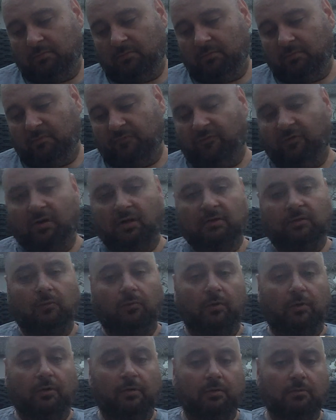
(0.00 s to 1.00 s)
Forgot the
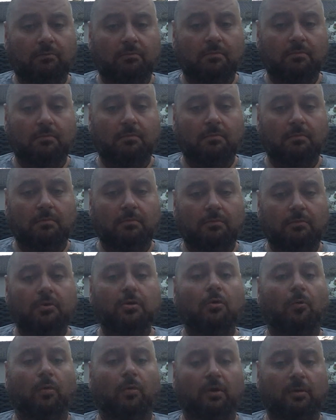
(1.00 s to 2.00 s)
word. You
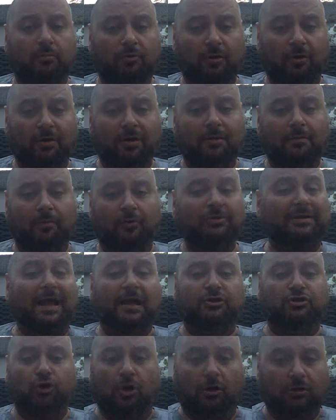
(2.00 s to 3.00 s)
know what I'm talking about?
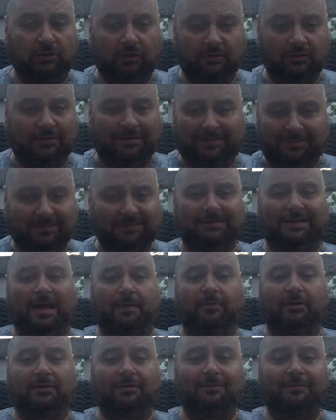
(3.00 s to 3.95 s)
Dark chocolate. Damn it.